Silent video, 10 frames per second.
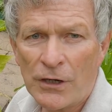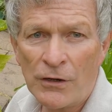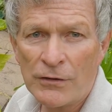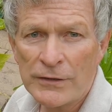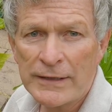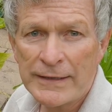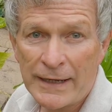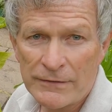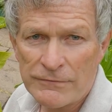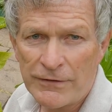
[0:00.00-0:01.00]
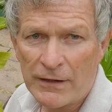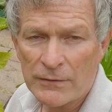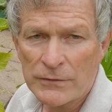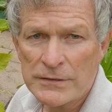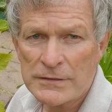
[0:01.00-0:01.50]
on
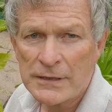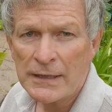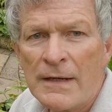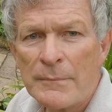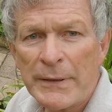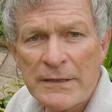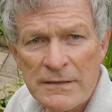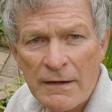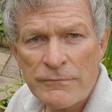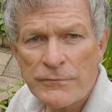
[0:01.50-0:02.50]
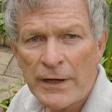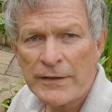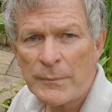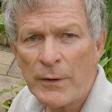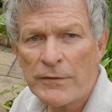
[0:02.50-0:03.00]
cannavirus because I've read
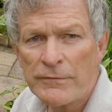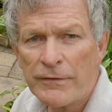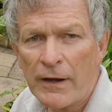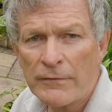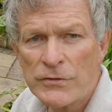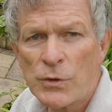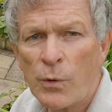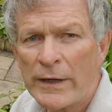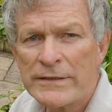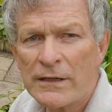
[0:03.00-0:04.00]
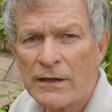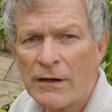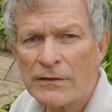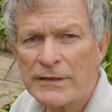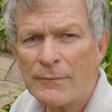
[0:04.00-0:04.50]
up on the virus quite a
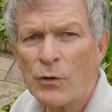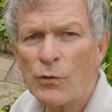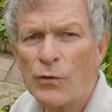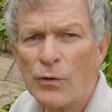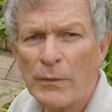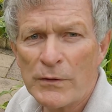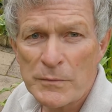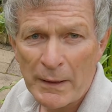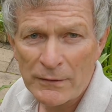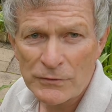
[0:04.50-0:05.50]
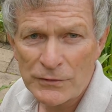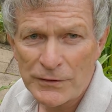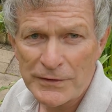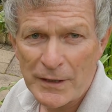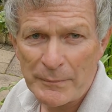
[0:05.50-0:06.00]
lot. I'm almost
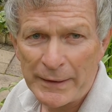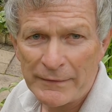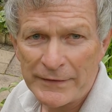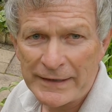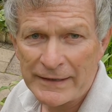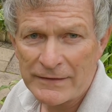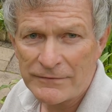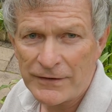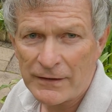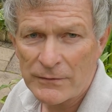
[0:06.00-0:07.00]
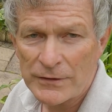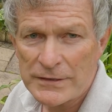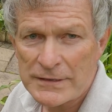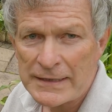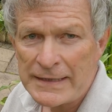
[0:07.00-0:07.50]
paranoid about the cannavirus.